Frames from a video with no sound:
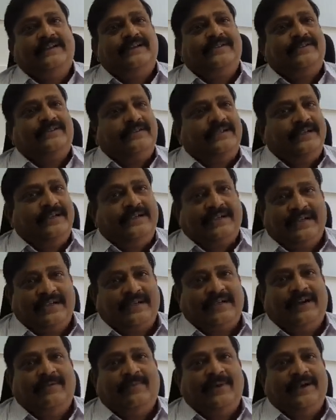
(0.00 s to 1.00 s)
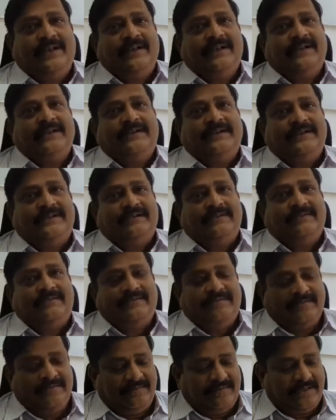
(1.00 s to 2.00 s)
So she'd come and did
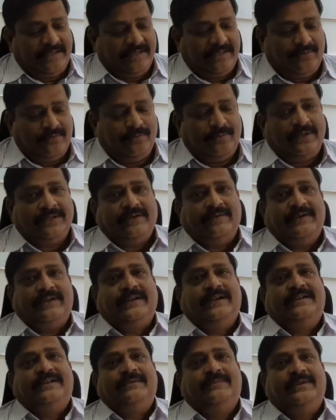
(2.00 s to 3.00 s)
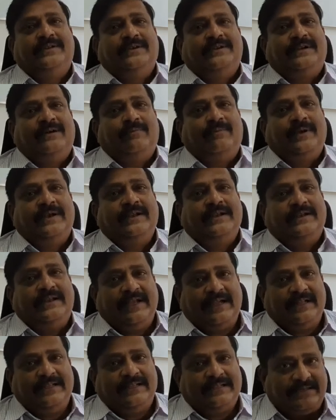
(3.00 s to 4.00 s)
2 months of internship with the company,
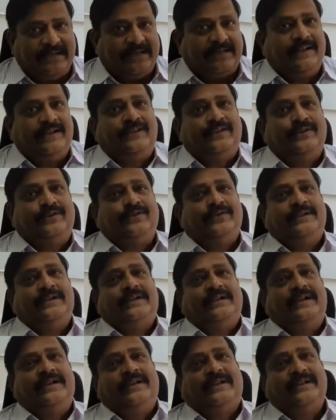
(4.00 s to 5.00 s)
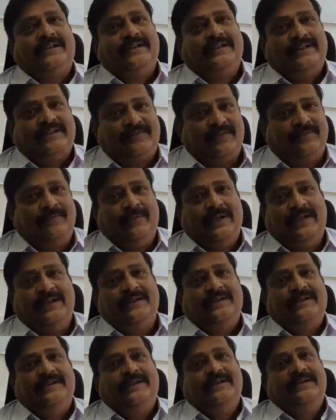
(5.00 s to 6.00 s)
taken this technology to that country. She's from
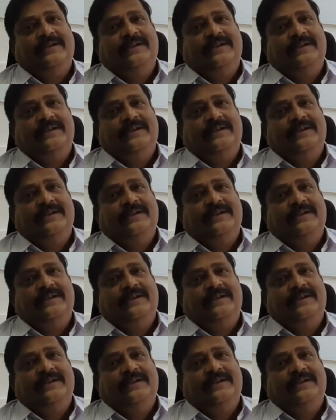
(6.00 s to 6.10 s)
Milan.